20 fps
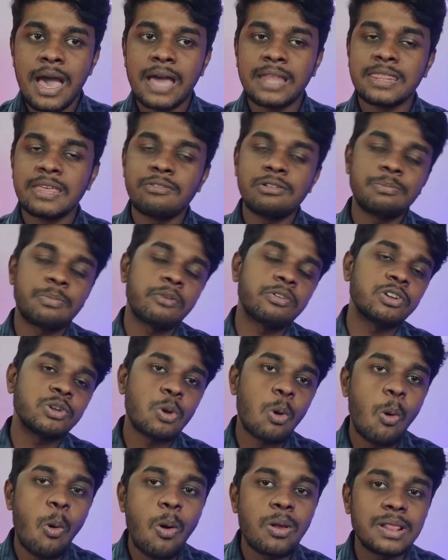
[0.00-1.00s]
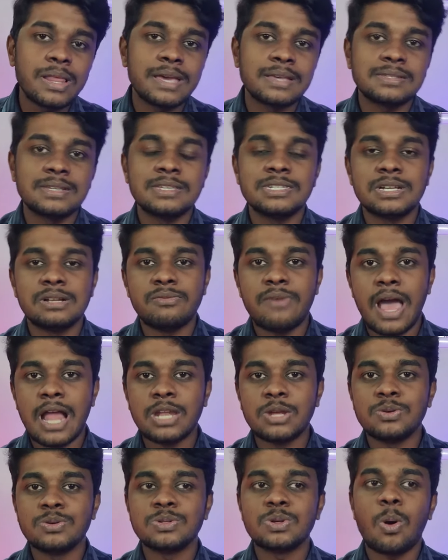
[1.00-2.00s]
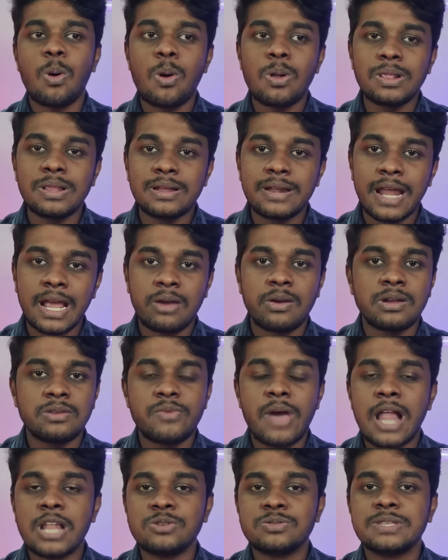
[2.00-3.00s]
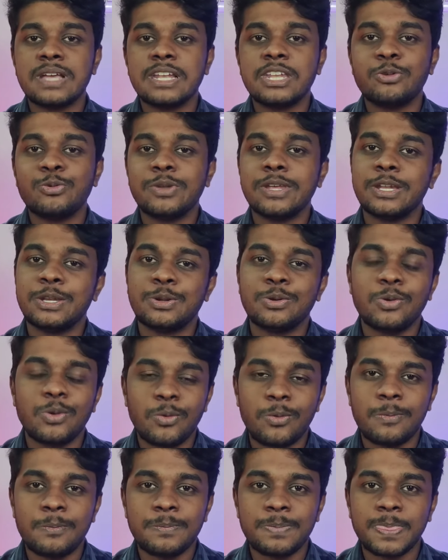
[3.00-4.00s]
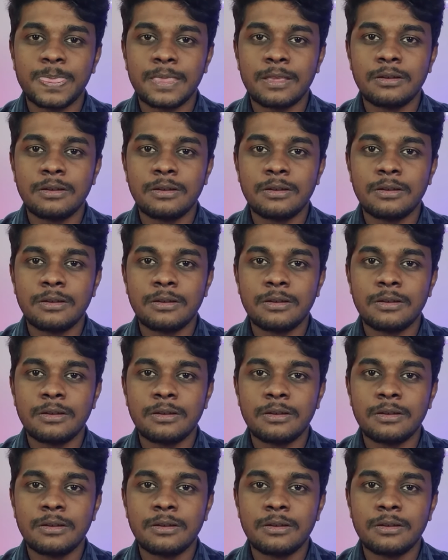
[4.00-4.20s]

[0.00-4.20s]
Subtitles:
And they will provide you all the essential values, all the recurring values that you need to know.